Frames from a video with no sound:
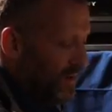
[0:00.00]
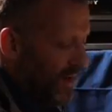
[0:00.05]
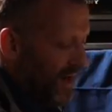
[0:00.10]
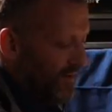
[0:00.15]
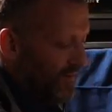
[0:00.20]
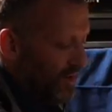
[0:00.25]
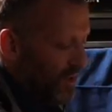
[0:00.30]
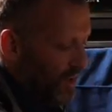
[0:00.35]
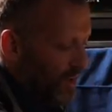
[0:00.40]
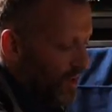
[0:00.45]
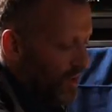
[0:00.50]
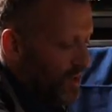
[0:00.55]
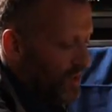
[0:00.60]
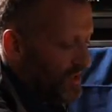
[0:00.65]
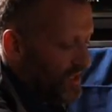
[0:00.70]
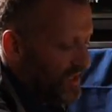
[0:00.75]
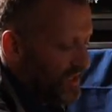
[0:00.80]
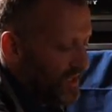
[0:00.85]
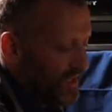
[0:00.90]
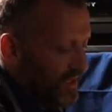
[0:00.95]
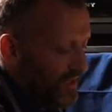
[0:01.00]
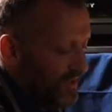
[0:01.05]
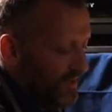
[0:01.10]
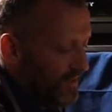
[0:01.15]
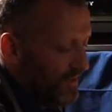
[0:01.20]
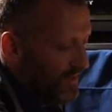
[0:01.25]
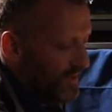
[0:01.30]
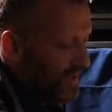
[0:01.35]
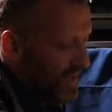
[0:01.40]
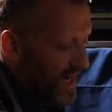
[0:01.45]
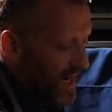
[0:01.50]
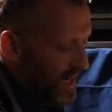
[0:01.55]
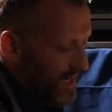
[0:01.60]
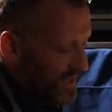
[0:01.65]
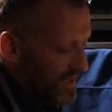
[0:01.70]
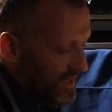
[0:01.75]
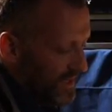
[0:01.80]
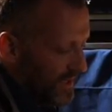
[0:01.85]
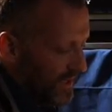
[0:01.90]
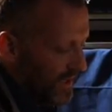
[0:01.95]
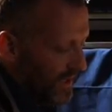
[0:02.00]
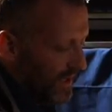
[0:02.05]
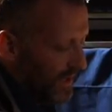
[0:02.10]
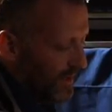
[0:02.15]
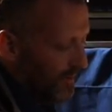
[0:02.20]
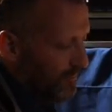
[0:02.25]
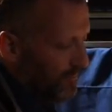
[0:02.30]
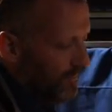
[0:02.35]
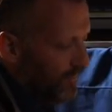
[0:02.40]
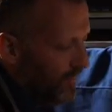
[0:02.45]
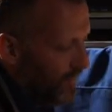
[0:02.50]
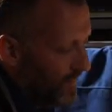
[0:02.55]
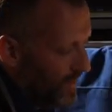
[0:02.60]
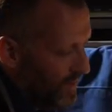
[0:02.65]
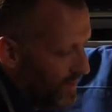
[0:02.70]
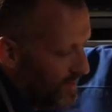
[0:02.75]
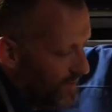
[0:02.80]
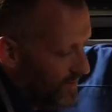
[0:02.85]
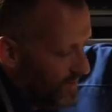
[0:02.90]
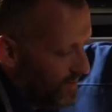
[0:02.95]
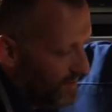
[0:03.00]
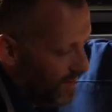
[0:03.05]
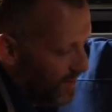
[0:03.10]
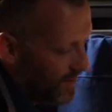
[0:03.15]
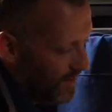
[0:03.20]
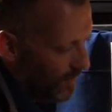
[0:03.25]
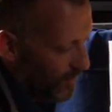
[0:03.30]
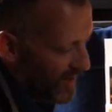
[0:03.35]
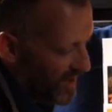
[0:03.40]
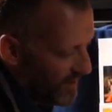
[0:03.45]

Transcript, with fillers: you haven't lost that. Um, little